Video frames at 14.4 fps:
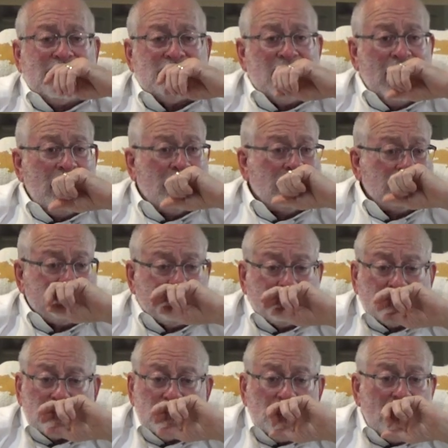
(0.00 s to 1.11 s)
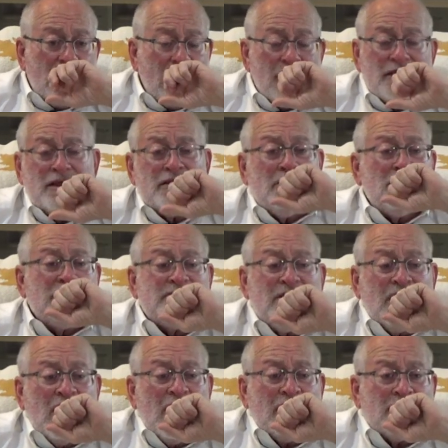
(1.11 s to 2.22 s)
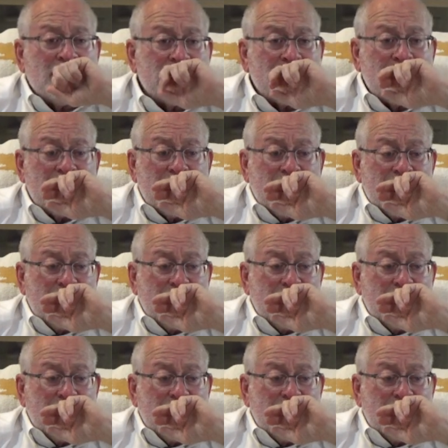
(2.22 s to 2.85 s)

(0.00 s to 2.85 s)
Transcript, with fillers: and I'll tell you that there was a lot of